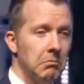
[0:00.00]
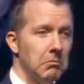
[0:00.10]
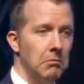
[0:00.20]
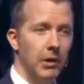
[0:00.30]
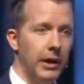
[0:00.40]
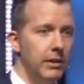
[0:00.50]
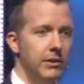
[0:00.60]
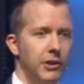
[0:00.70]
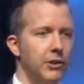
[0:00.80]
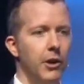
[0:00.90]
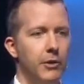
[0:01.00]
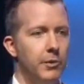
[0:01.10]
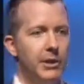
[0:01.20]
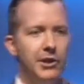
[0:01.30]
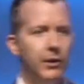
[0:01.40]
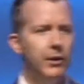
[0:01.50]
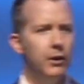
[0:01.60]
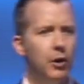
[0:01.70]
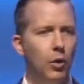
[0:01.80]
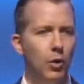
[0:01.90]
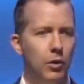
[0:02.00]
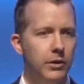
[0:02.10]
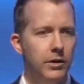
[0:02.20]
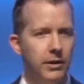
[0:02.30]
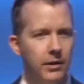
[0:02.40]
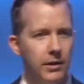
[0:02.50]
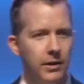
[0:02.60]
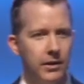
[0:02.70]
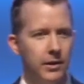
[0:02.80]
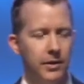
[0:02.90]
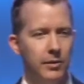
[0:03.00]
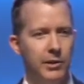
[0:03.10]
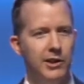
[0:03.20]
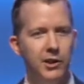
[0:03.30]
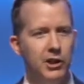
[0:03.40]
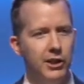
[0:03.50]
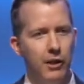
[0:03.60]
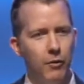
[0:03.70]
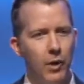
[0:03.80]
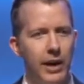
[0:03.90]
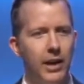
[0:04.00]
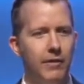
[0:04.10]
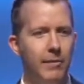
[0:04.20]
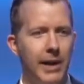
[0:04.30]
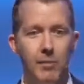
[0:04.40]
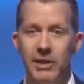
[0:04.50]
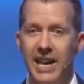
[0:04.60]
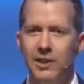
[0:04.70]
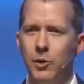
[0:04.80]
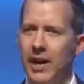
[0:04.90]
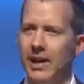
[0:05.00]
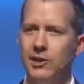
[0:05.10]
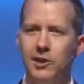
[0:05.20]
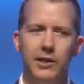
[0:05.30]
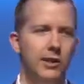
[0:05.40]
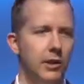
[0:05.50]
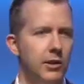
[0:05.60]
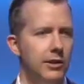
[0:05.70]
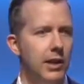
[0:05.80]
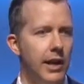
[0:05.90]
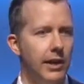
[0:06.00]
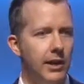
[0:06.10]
Right? Do you know your material cold? I mean, this is just stuff right off my head, but that's what excellence looks like.